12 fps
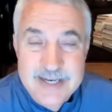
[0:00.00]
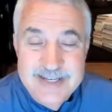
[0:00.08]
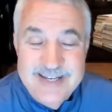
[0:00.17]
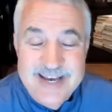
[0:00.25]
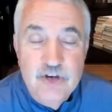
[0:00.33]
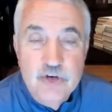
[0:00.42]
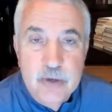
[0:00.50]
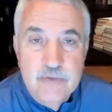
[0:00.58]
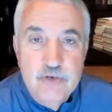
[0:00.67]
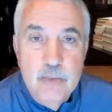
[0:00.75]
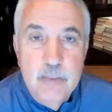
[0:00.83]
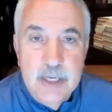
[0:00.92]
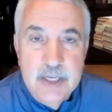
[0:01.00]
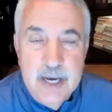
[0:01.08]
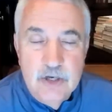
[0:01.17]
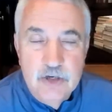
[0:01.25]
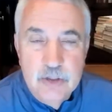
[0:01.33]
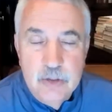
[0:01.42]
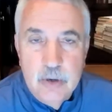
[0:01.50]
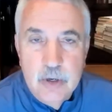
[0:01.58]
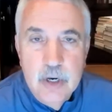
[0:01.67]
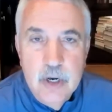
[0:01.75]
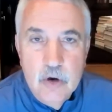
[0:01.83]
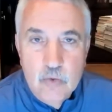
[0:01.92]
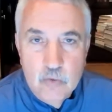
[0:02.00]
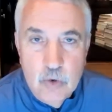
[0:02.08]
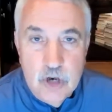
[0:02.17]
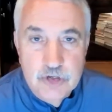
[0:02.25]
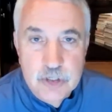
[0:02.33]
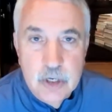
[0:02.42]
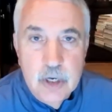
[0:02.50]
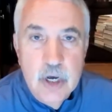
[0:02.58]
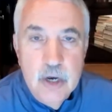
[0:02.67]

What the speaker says: century of humiliation, or Russia,